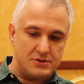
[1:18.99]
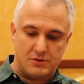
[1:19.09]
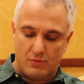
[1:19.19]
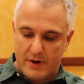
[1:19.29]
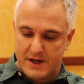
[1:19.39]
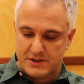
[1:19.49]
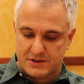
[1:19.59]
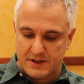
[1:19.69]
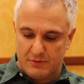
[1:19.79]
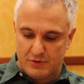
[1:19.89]
So
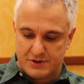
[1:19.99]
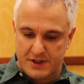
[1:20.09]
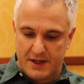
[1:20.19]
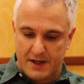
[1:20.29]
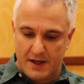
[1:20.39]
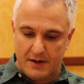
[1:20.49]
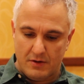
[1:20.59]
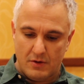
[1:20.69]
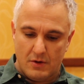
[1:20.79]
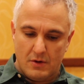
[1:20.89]
ways in which they
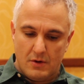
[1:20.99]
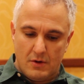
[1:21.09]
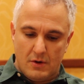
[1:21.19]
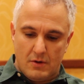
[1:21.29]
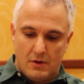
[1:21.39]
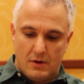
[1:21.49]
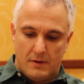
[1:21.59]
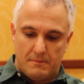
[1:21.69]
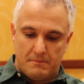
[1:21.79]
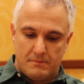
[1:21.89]
can
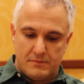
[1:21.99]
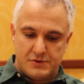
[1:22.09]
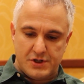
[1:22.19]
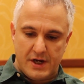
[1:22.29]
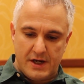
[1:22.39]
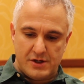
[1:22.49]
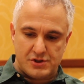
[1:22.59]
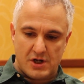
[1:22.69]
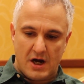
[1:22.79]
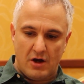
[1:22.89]

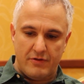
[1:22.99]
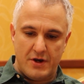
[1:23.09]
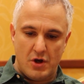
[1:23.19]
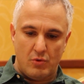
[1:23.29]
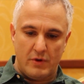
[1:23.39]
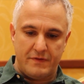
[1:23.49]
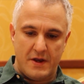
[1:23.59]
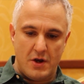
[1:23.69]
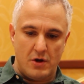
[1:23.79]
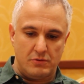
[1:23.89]
change how they know what they
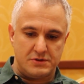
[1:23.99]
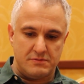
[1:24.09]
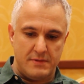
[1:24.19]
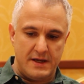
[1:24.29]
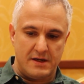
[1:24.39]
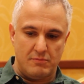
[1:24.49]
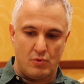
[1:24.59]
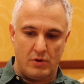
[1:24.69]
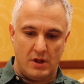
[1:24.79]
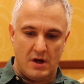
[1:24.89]
know to make it
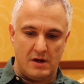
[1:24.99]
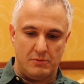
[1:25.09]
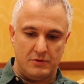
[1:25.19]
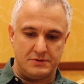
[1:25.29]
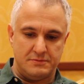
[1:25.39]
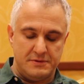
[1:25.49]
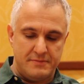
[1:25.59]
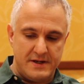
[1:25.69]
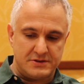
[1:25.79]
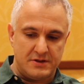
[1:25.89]
more reliable and to be
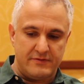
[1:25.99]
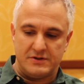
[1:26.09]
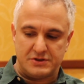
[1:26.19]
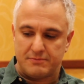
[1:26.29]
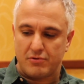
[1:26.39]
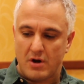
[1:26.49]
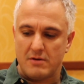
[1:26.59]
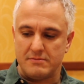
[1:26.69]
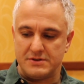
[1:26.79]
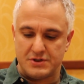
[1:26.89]
based on evidence. The
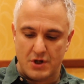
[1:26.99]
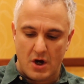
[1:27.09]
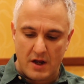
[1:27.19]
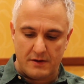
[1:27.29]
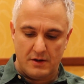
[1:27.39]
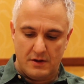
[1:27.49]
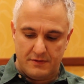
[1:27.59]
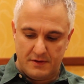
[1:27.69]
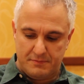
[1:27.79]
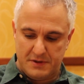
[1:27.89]
problem is not
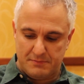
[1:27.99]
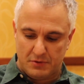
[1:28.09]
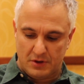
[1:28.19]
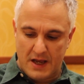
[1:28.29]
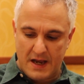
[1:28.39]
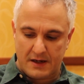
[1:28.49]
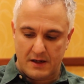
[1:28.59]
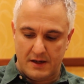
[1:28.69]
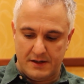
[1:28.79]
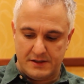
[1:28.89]
that people lack
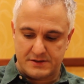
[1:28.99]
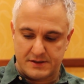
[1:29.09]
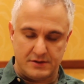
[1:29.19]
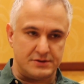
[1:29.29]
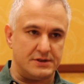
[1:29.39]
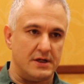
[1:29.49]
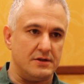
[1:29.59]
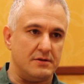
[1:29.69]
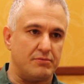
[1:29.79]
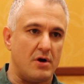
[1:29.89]
any skill
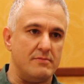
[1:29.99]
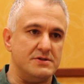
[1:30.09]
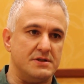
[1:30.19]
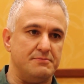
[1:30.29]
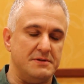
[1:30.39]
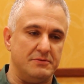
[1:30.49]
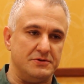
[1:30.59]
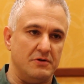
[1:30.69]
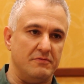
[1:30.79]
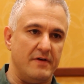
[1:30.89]
set. The problem is that people
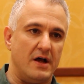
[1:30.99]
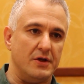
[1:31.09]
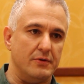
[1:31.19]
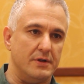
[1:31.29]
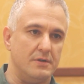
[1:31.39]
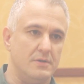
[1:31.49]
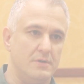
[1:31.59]
don't value it.